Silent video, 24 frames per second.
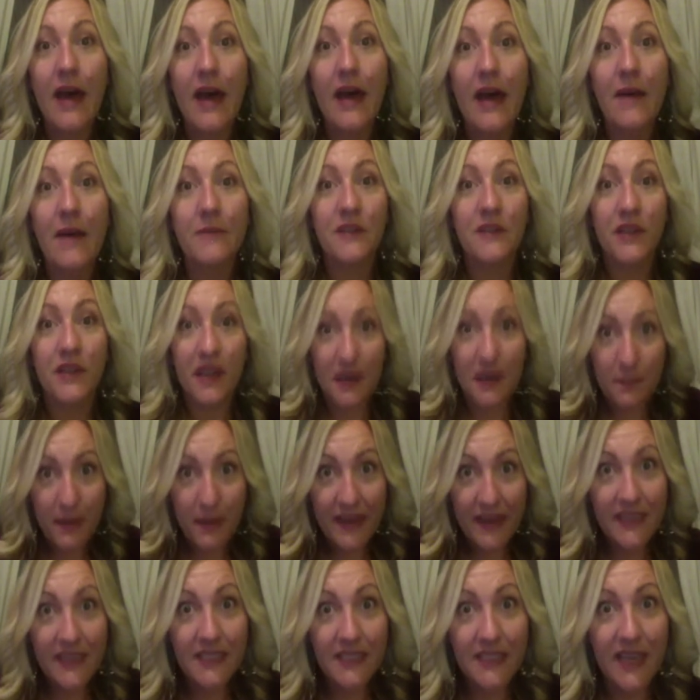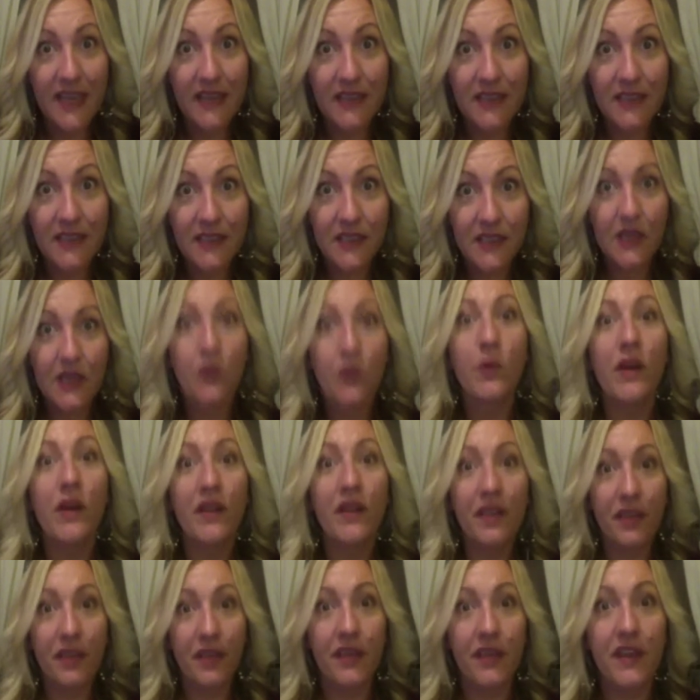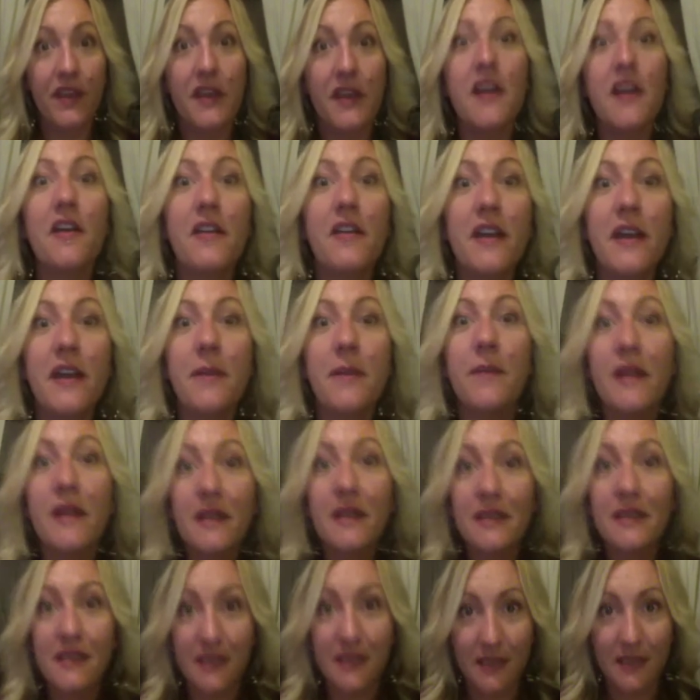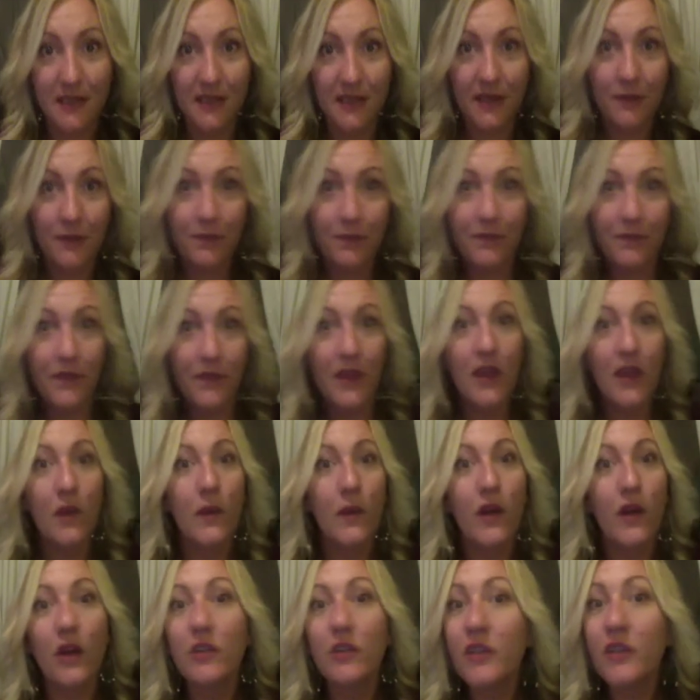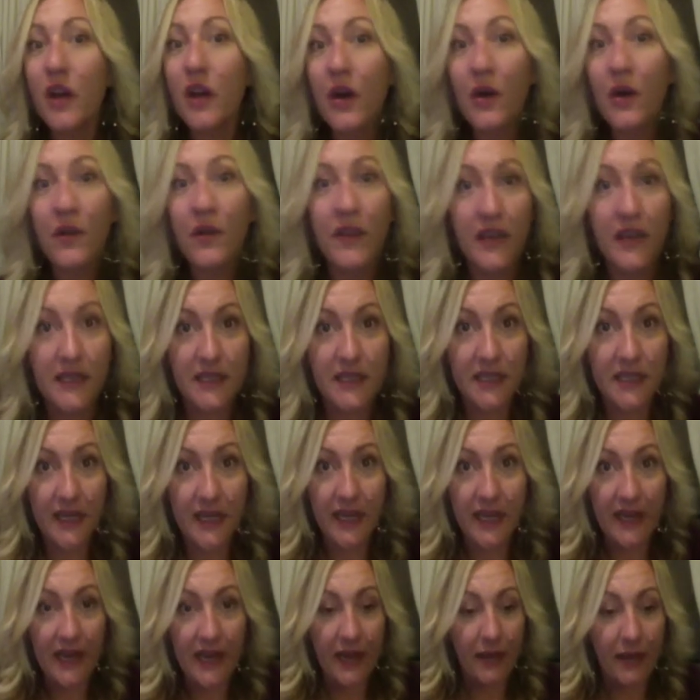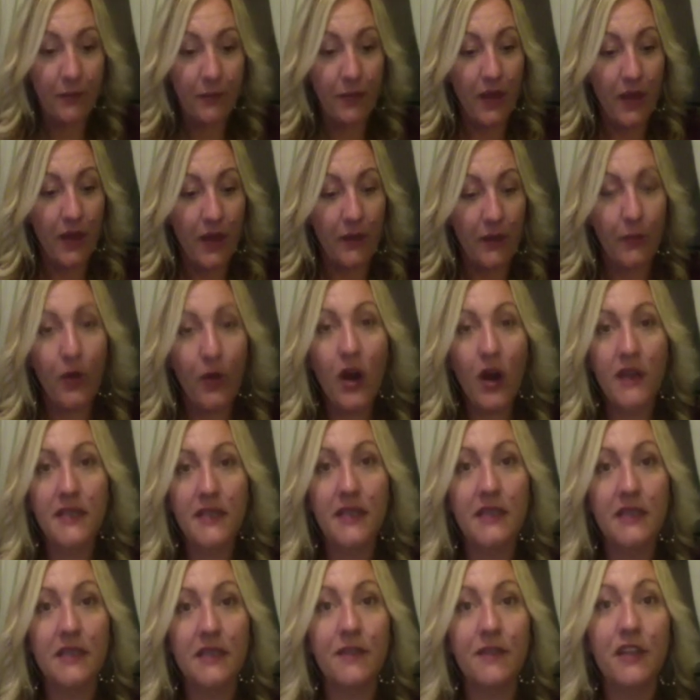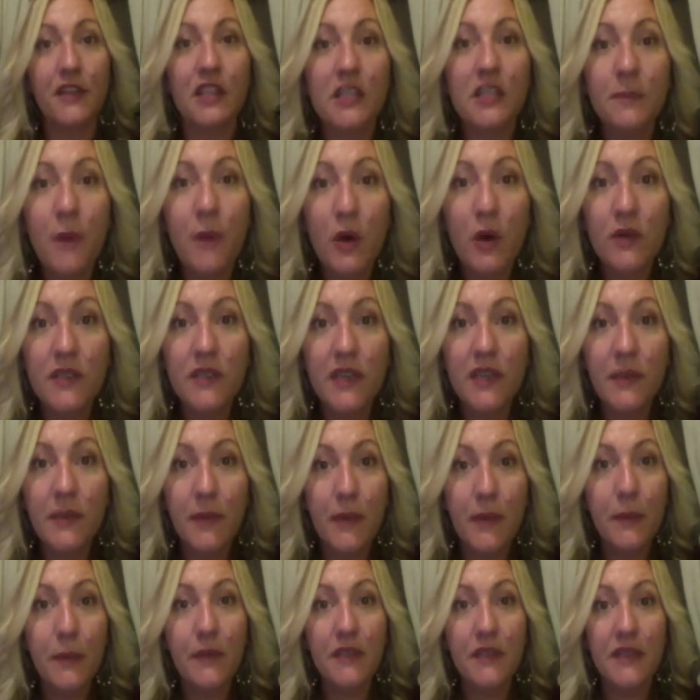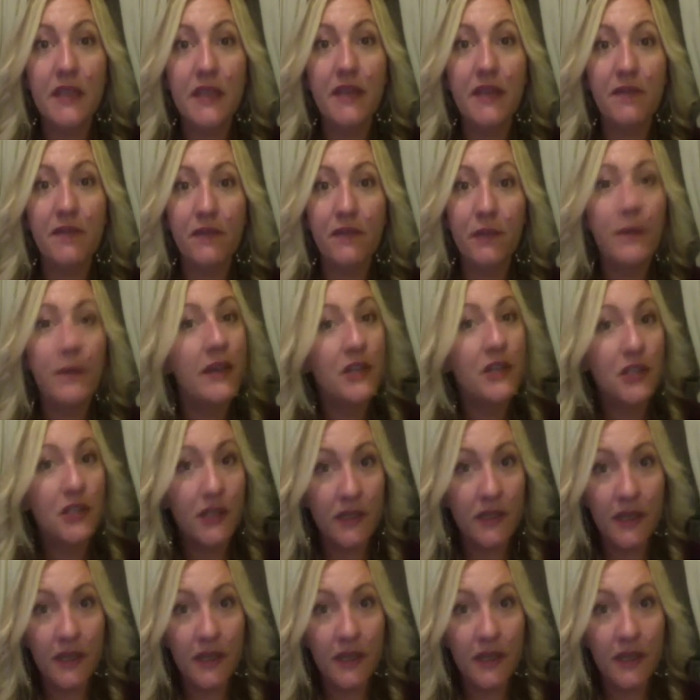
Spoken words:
so that it makes sense with the Nerium system. We all know that it's a process of exposing people to the information.